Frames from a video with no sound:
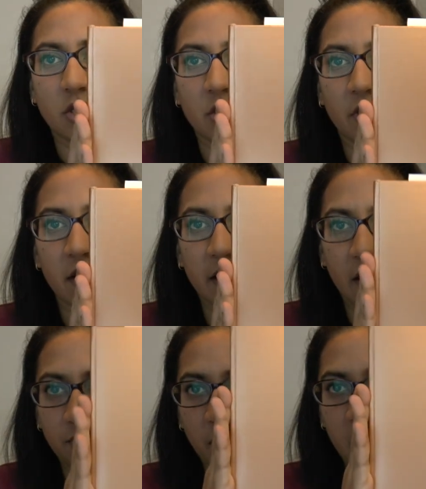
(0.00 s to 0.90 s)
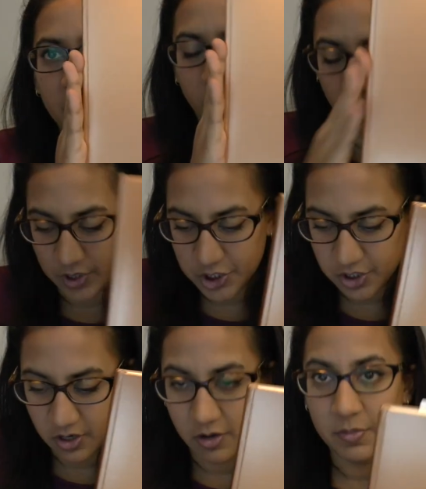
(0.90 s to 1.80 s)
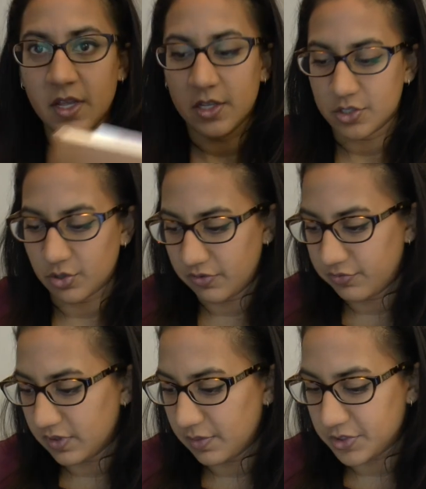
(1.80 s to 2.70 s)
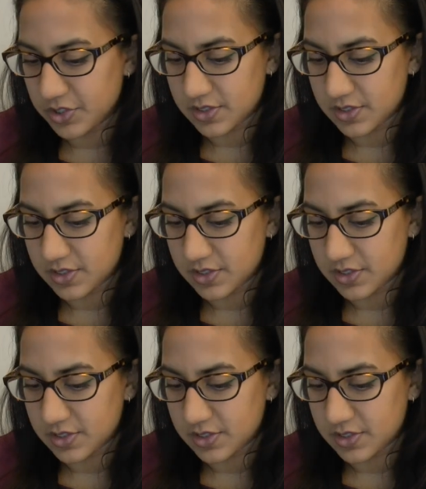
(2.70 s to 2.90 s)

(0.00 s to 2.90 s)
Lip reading: So I've got an A5 Leuchtturm. So if, let